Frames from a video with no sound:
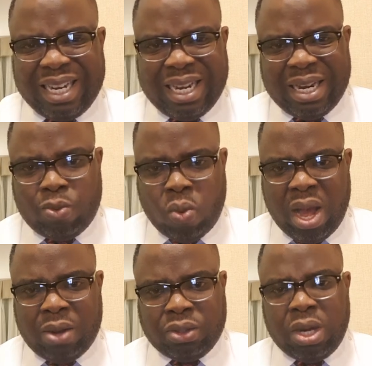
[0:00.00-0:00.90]
in the
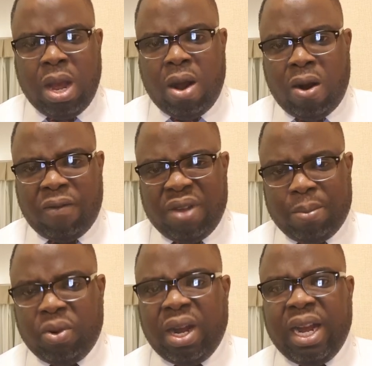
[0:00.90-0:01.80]
wells of
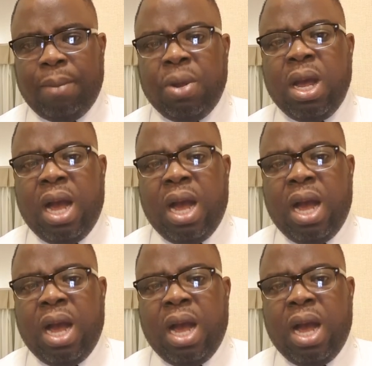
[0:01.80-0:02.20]
Abraham.